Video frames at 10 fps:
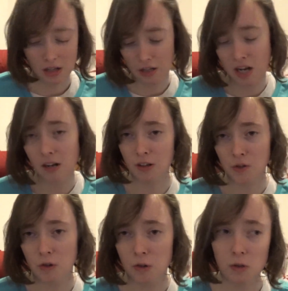and he looks
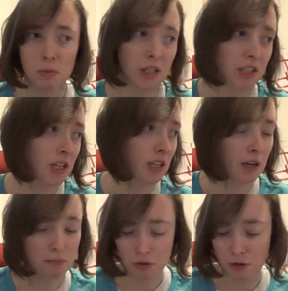through them, and he
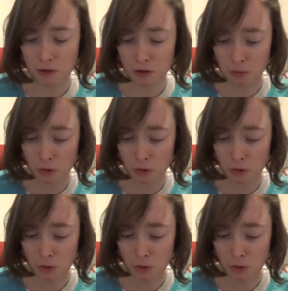like approves them,